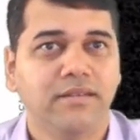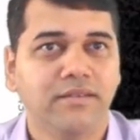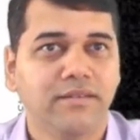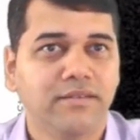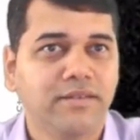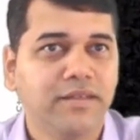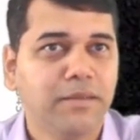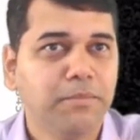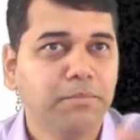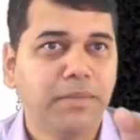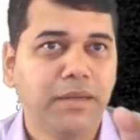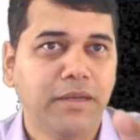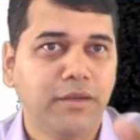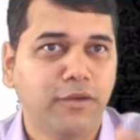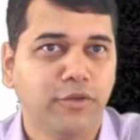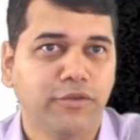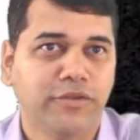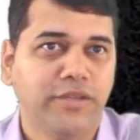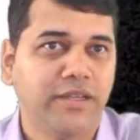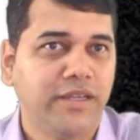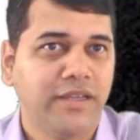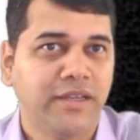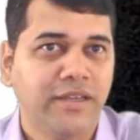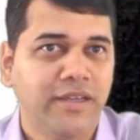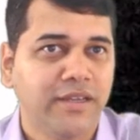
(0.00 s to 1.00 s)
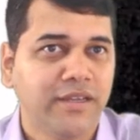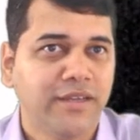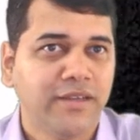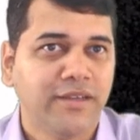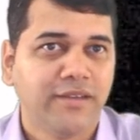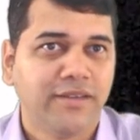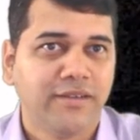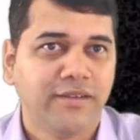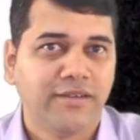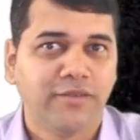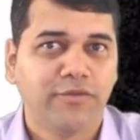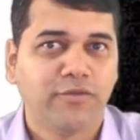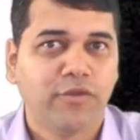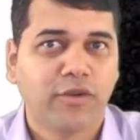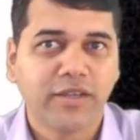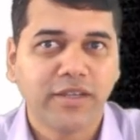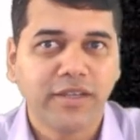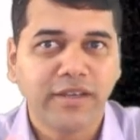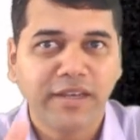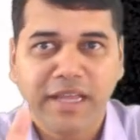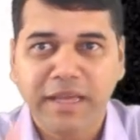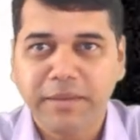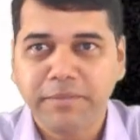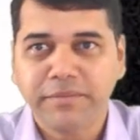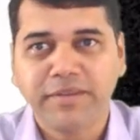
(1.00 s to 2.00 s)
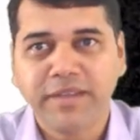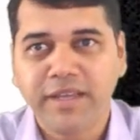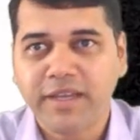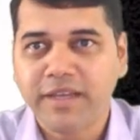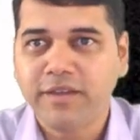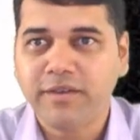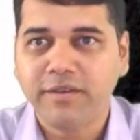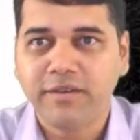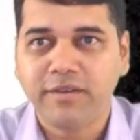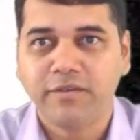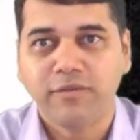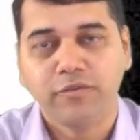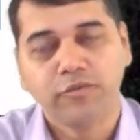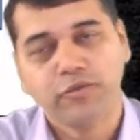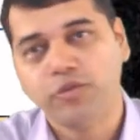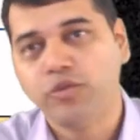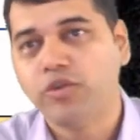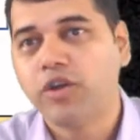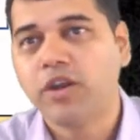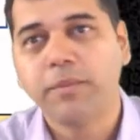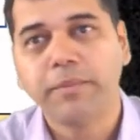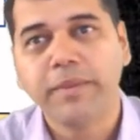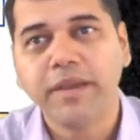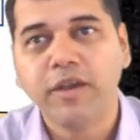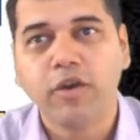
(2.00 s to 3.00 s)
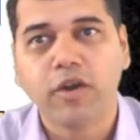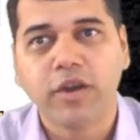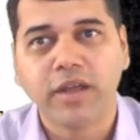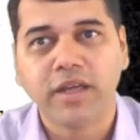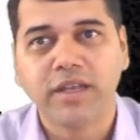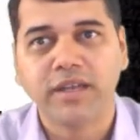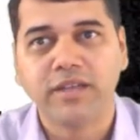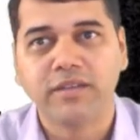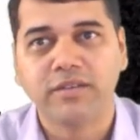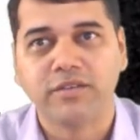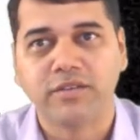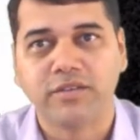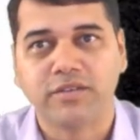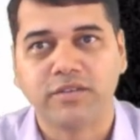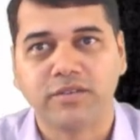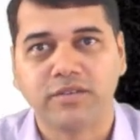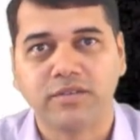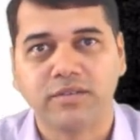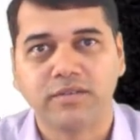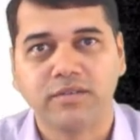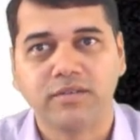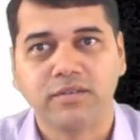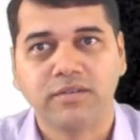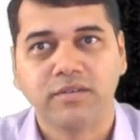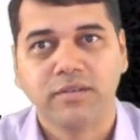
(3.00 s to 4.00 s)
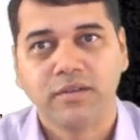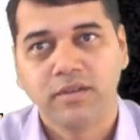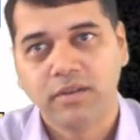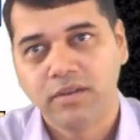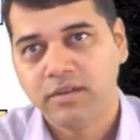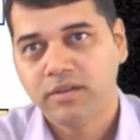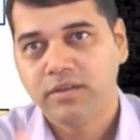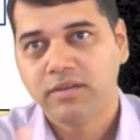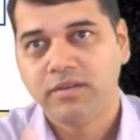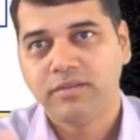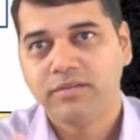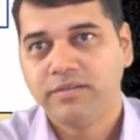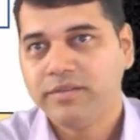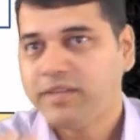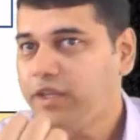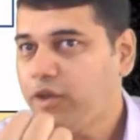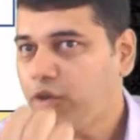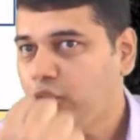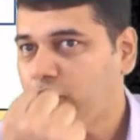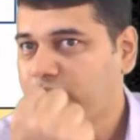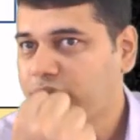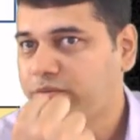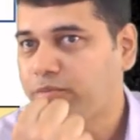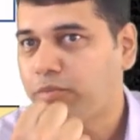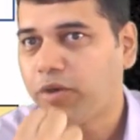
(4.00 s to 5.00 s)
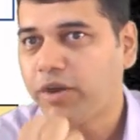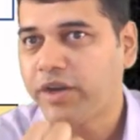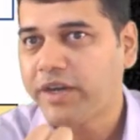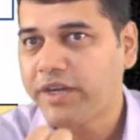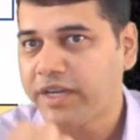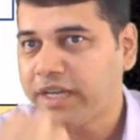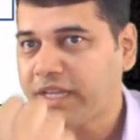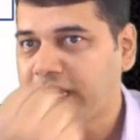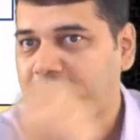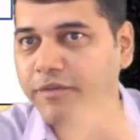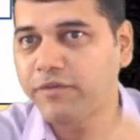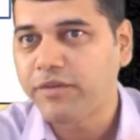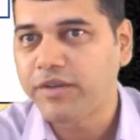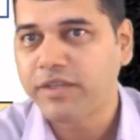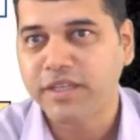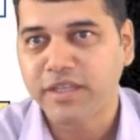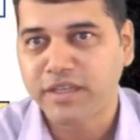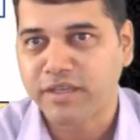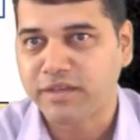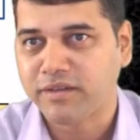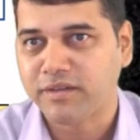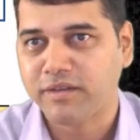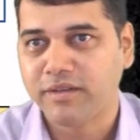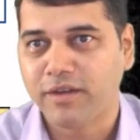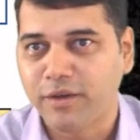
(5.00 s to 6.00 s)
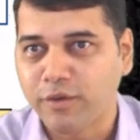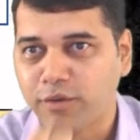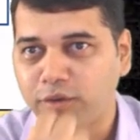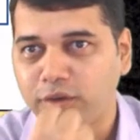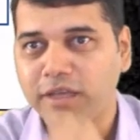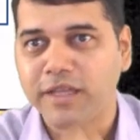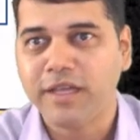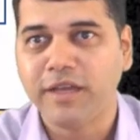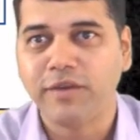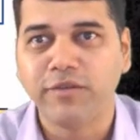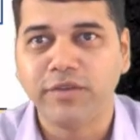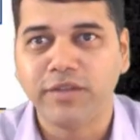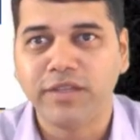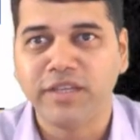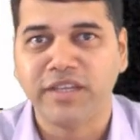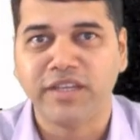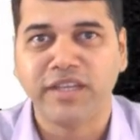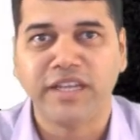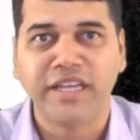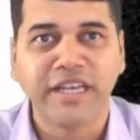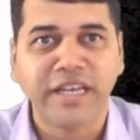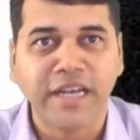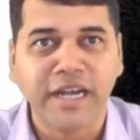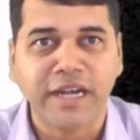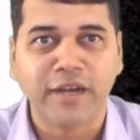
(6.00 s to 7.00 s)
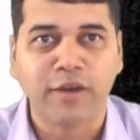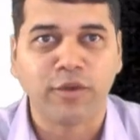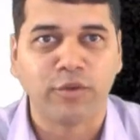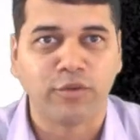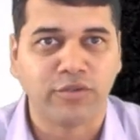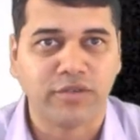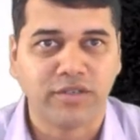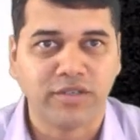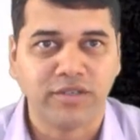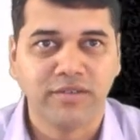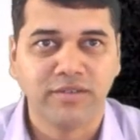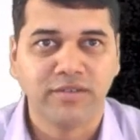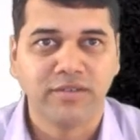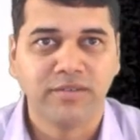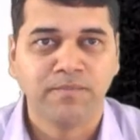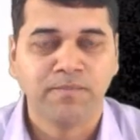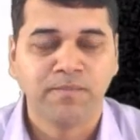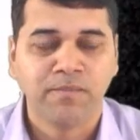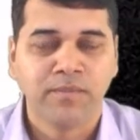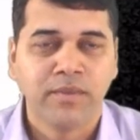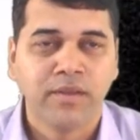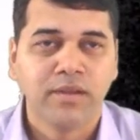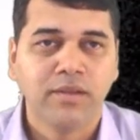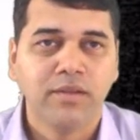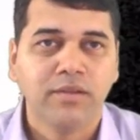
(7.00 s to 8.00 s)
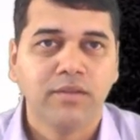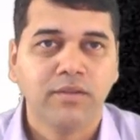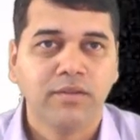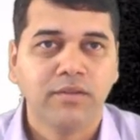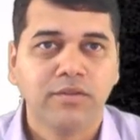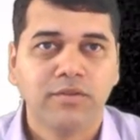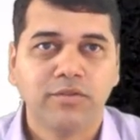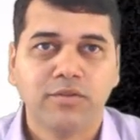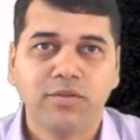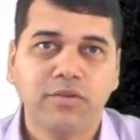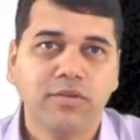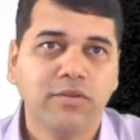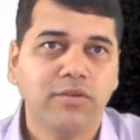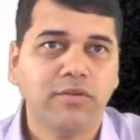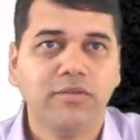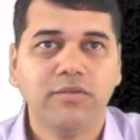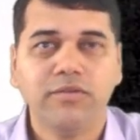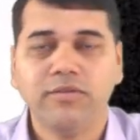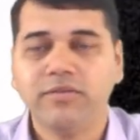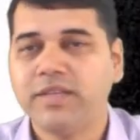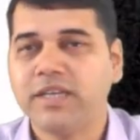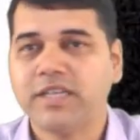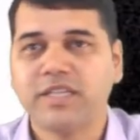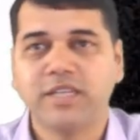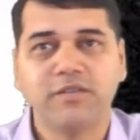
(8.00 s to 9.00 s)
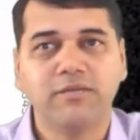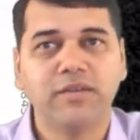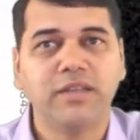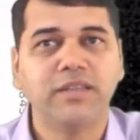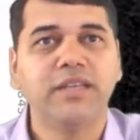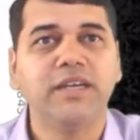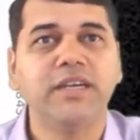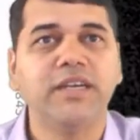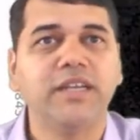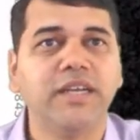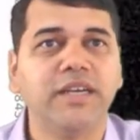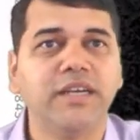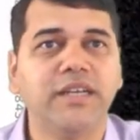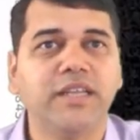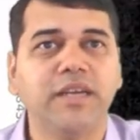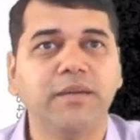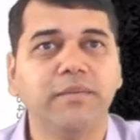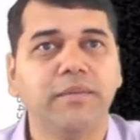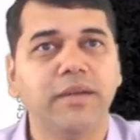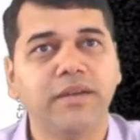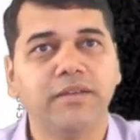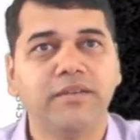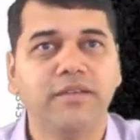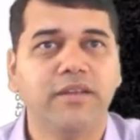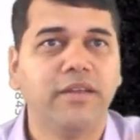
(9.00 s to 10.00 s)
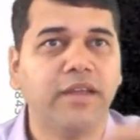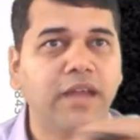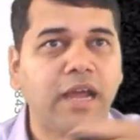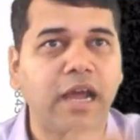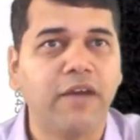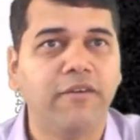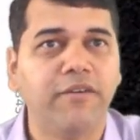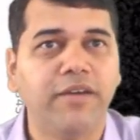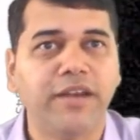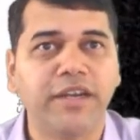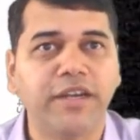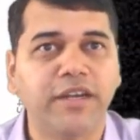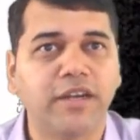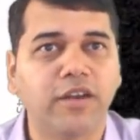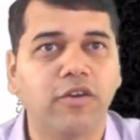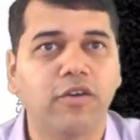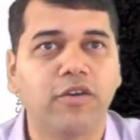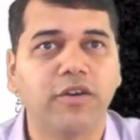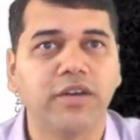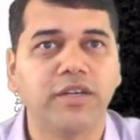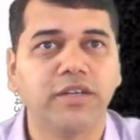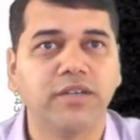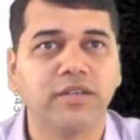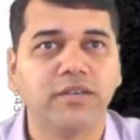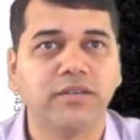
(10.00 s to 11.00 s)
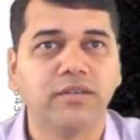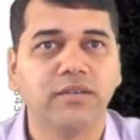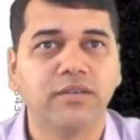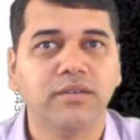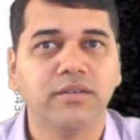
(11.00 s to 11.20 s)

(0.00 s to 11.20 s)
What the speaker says: Simple, no? See, for the namesake, you are a big organization. CEO is monitoring everything, controlling everything in and out. So section 138 came and say, have an internal auditor.